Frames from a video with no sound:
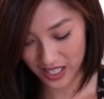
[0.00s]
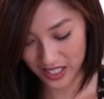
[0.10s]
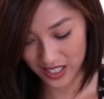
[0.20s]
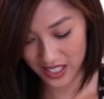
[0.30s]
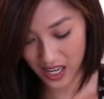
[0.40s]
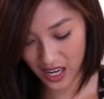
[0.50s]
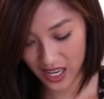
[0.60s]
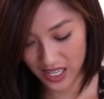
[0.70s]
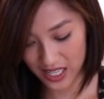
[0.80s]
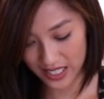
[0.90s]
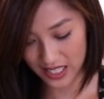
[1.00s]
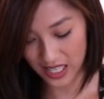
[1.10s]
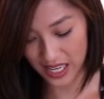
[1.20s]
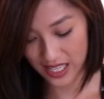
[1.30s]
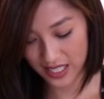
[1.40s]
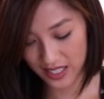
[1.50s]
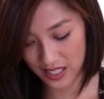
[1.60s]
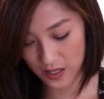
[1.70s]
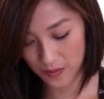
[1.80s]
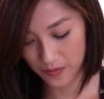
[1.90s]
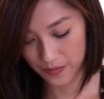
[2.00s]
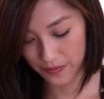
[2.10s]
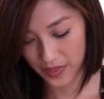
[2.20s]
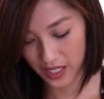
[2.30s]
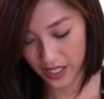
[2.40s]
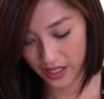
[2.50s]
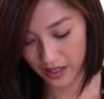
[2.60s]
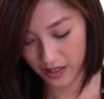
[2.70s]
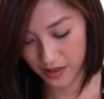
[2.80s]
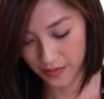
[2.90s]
cut a tiny slice here.